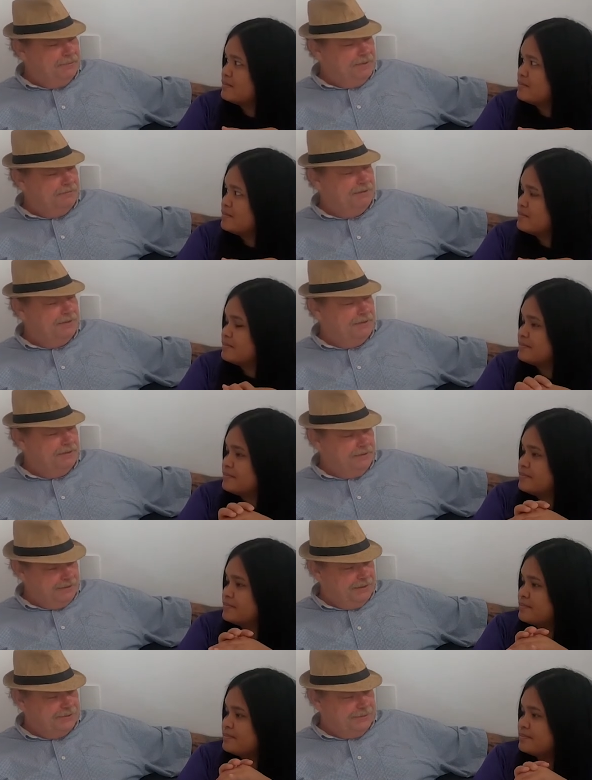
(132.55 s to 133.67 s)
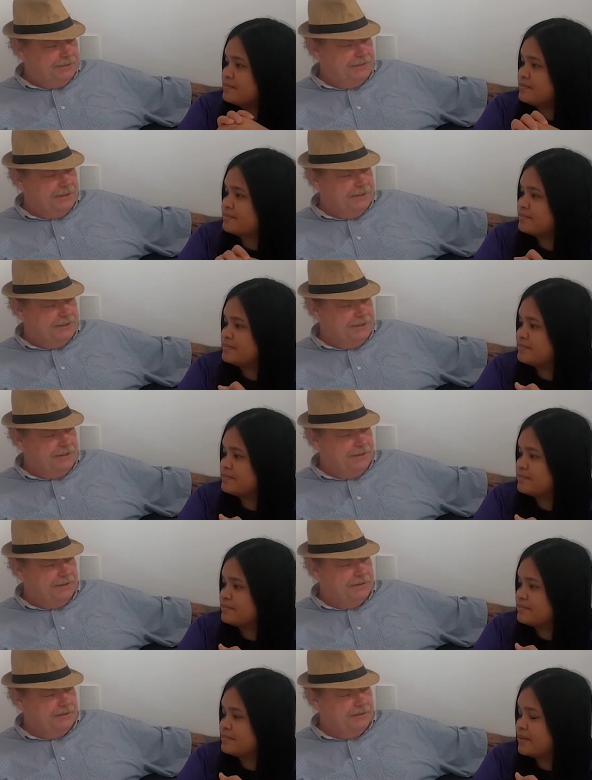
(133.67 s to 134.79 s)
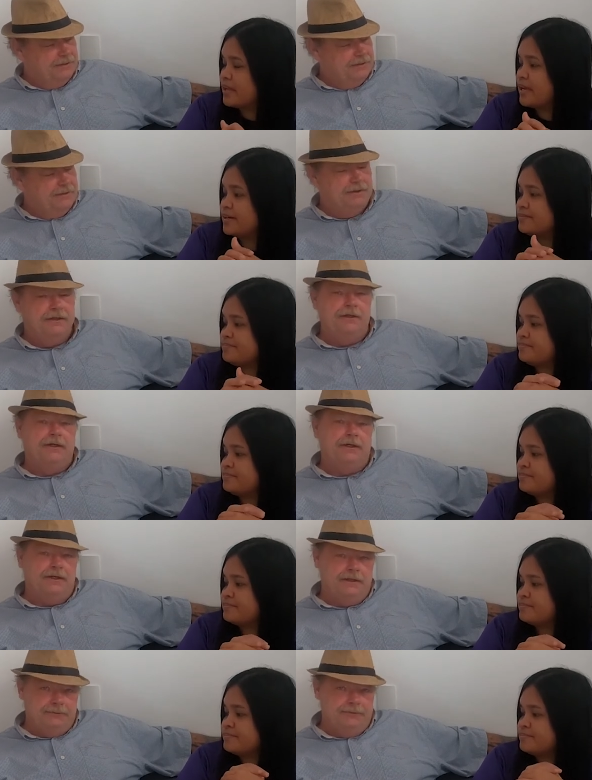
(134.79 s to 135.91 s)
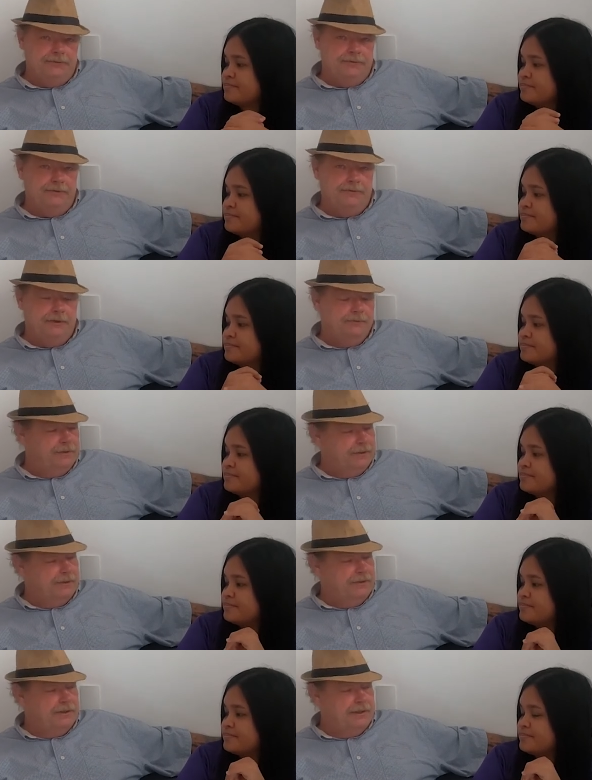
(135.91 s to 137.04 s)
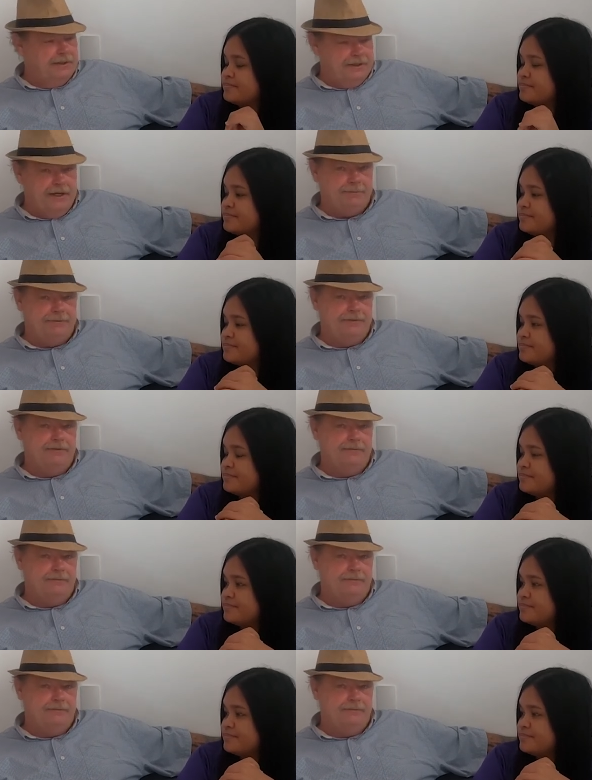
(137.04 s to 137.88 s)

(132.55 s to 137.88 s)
Speaker 1: bit of it during next week's Chikka Chikka. Yeah. And then we'll do a really in depth